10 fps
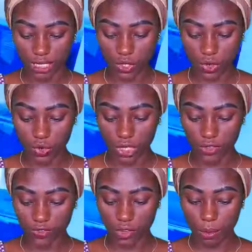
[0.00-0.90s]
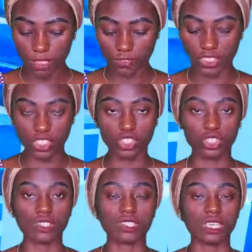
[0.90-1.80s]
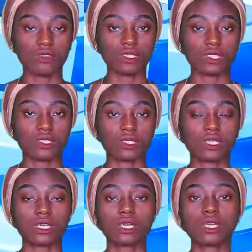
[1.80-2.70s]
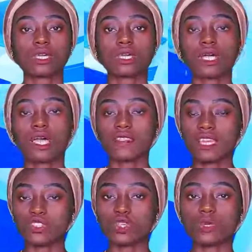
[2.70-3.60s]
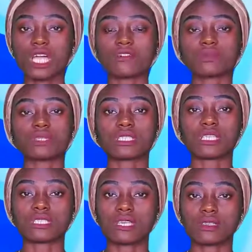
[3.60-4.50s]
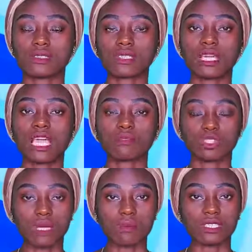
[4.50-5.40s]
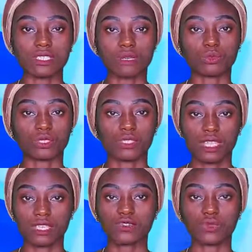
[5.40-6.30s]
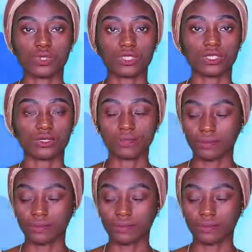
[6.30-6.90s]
into informal financial services. And that's all we have on Business Desk today. I am Jemima Samuels. Thanks for watching.